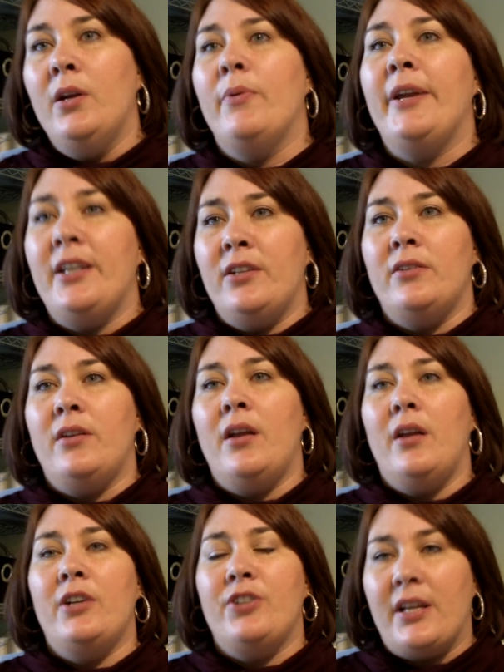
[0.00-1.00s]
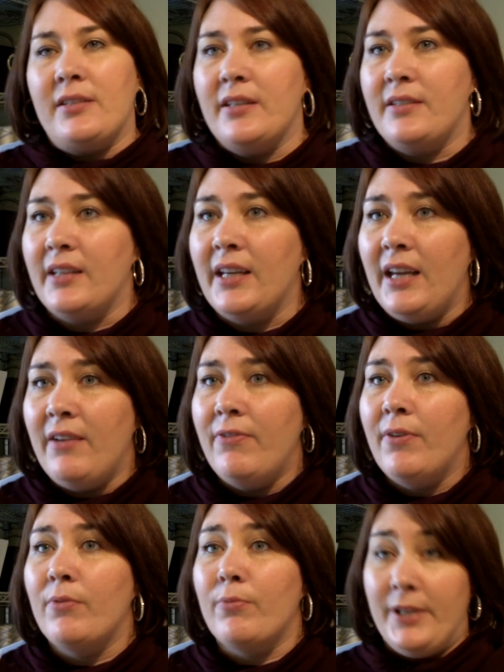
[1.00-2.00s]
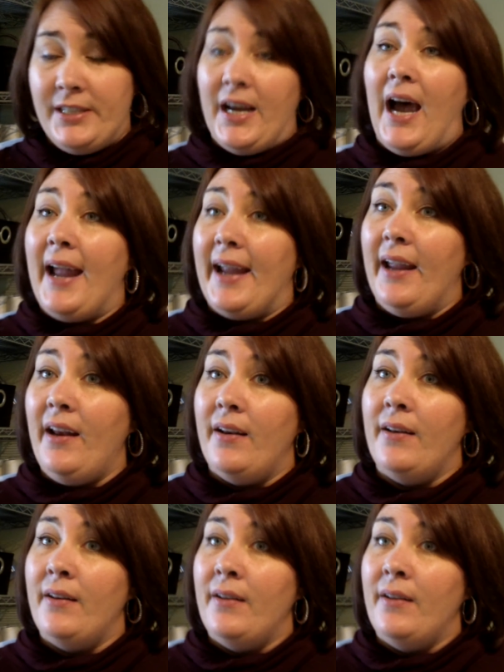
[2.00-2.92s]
We can adjust the sleeve, re-dye it,